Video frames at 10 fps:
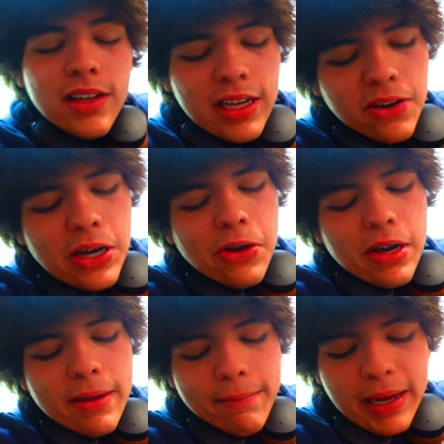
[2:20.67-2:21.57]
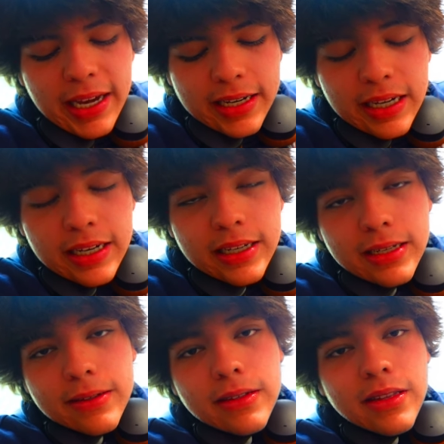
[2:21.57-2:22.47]
It'll come back.
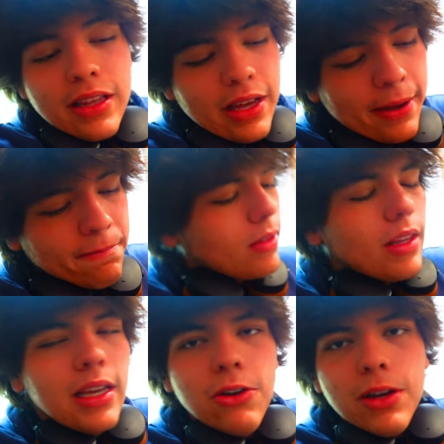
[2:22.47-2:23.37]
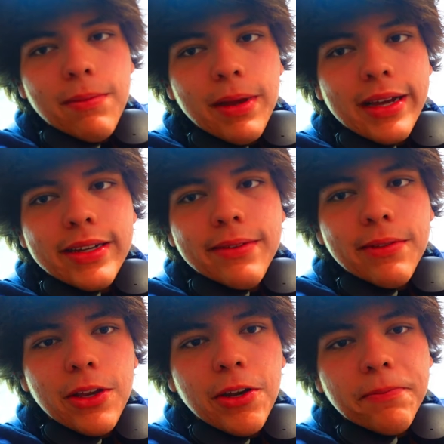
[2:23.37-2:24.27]
It'll come back,
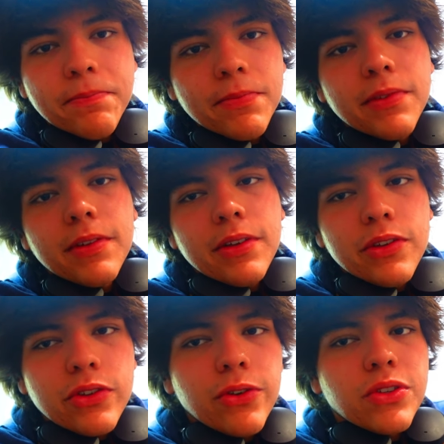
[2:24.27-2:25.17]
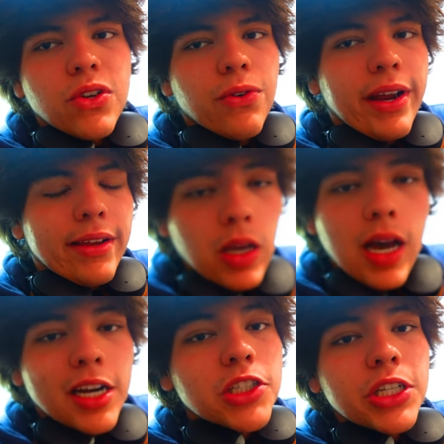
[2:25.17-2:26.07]
you know? So it's all right.
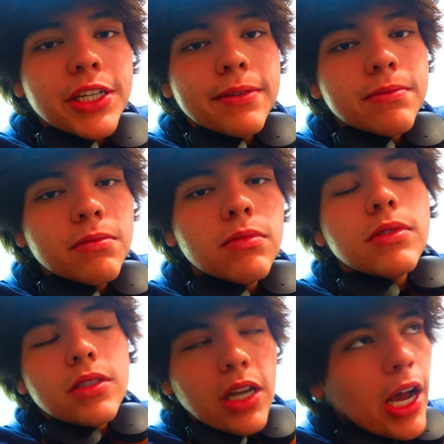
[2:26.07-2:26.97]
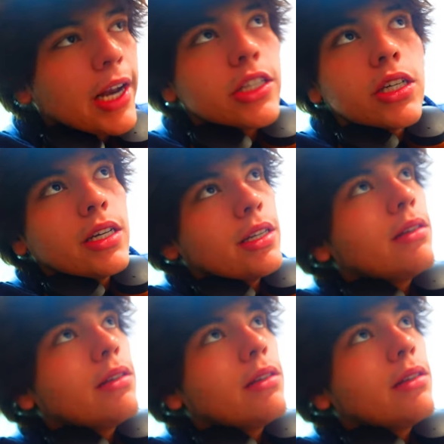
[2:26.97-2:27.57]
God is good. God is good.